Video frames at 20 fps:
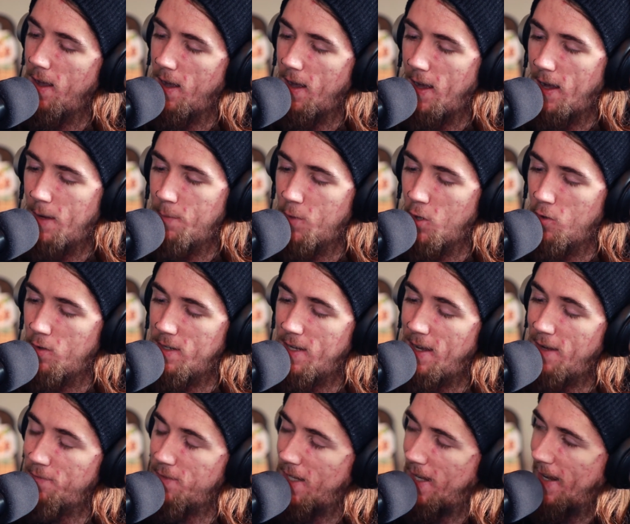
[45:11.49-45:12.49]
I'm going to
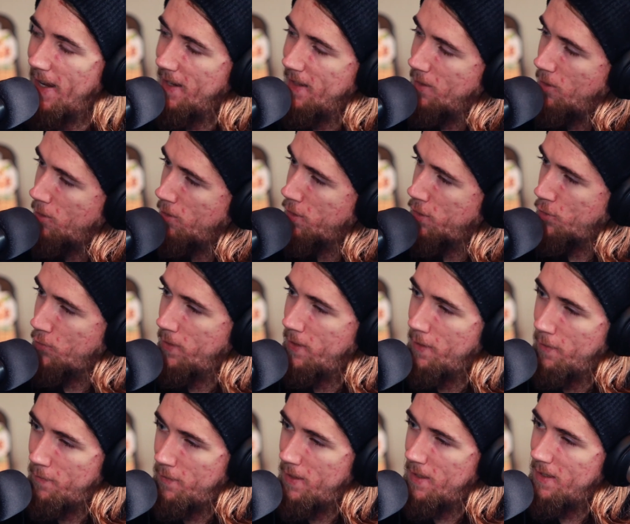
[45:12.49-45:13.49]
have to edit all 3
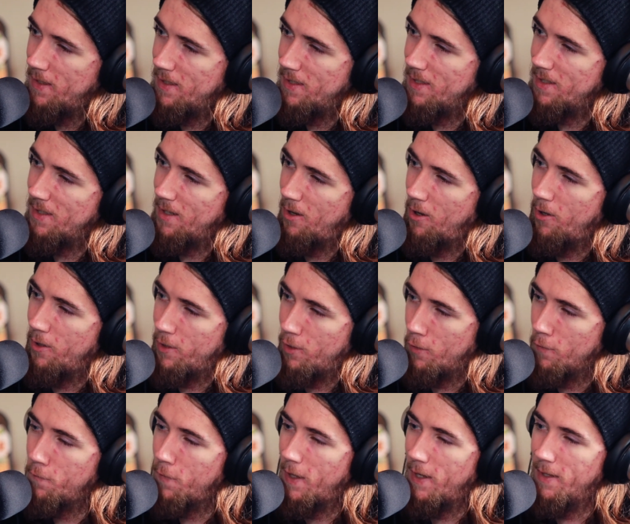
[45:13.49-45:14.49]
of these audio
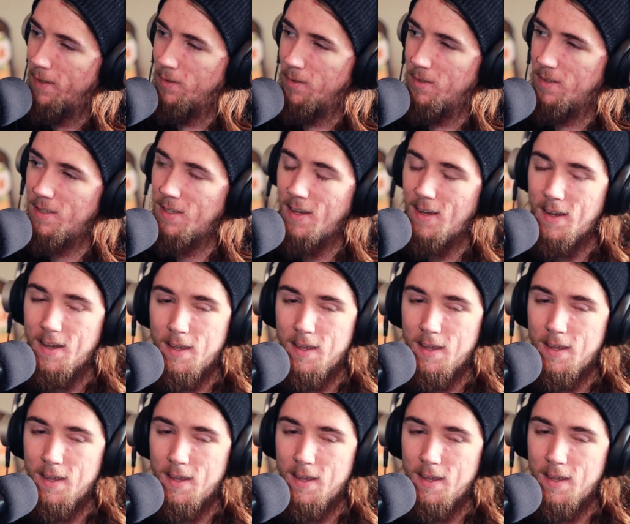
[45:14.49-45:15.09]
files,